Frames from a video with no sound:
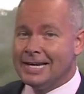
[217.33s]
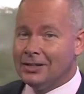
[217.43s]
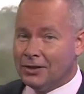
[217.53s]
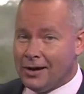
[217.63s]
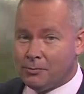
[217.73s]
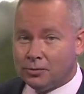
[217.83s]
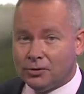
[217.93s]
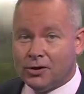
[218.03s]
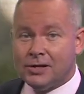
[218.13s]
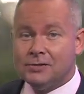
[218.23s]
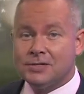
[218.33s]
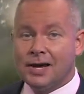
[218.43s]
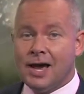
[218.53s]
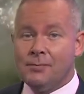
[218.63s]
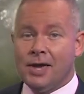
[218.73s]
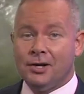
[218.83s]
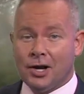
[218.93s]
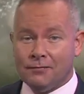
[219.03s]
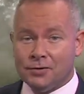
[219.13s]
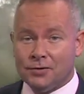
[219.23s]
Allow plenty of time heading
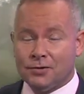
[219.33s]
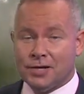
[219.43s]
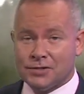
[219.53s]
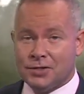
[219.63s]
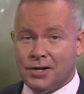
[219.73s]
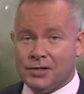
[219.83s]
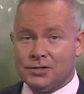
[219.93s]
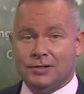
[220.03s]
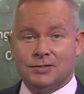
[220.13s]
off to your destination.